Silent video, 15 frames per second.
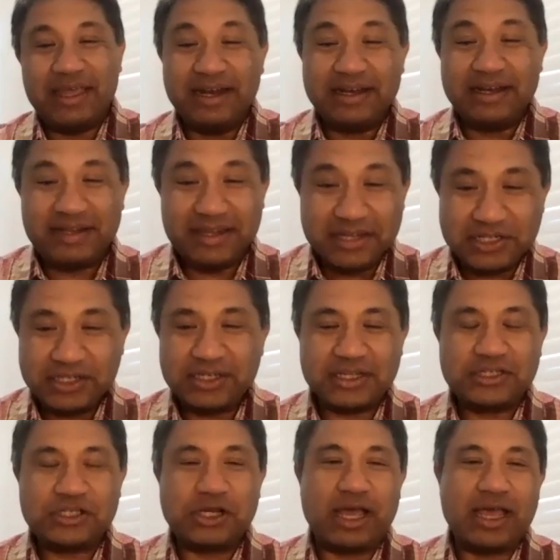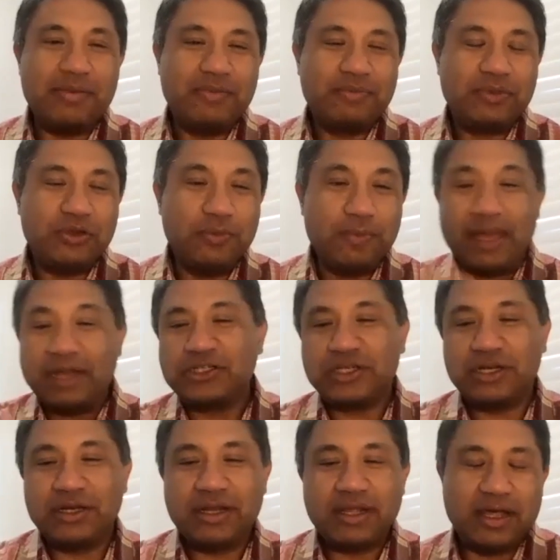in addition to Chime, you
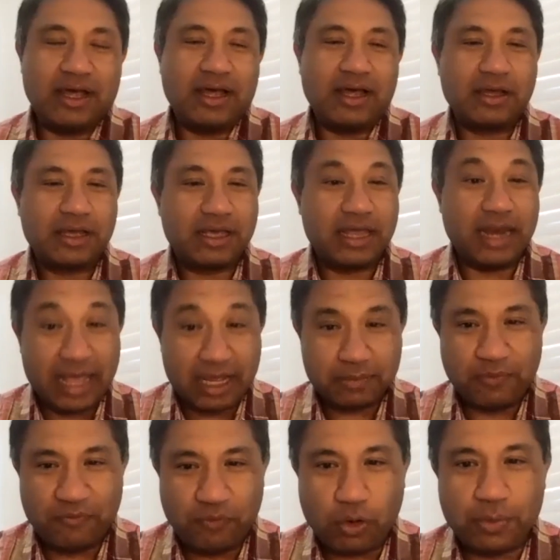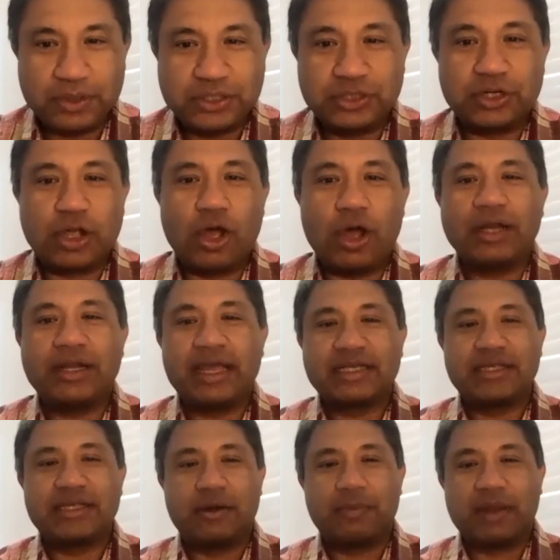mentioned uh, Connect before, which is a
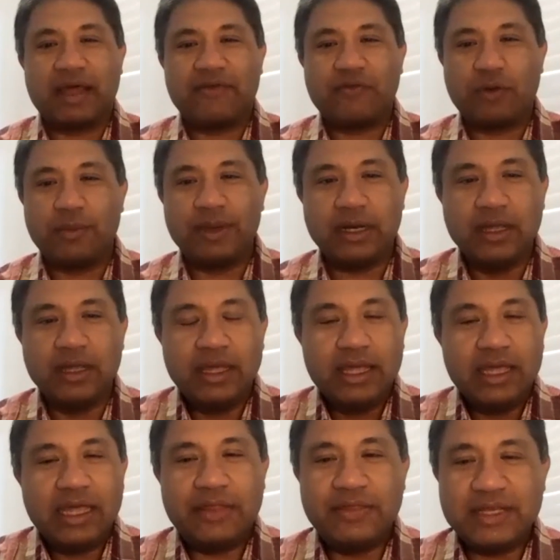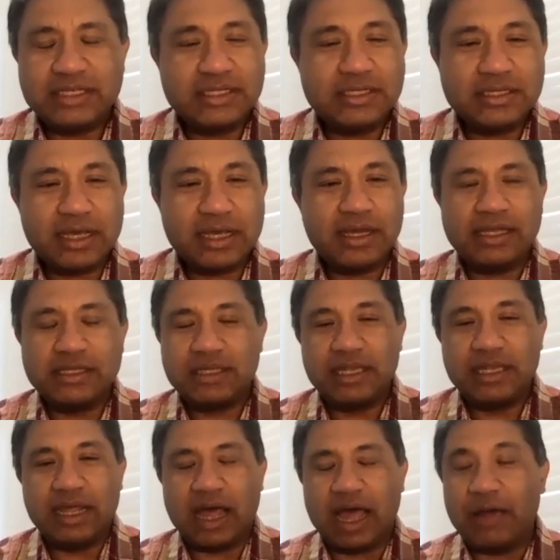contact center platform, and mm-hmm. and this is a it,
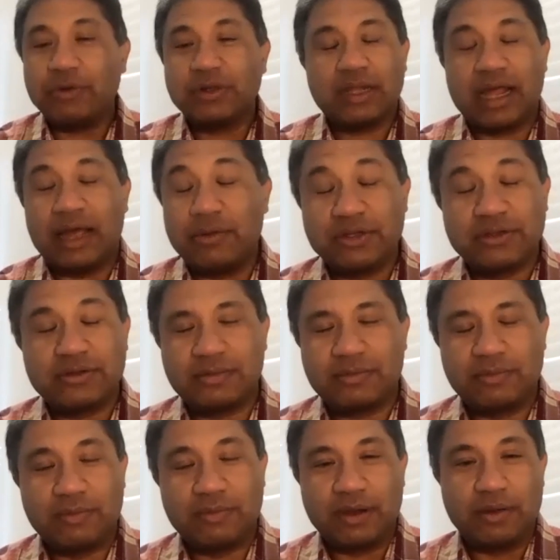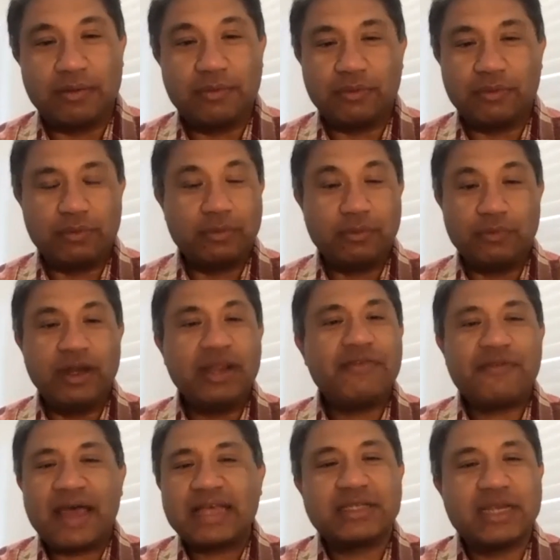I was I was uh, really
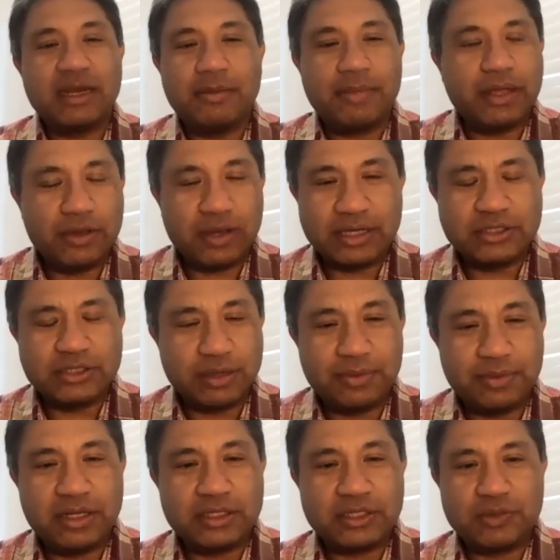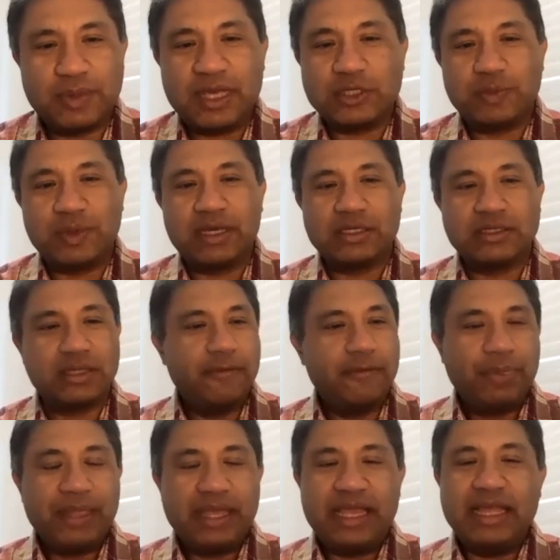fascinated that you guys jumped into this space because
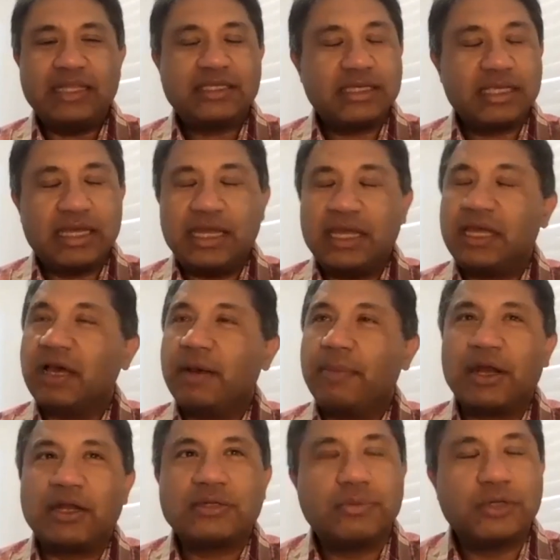it's about as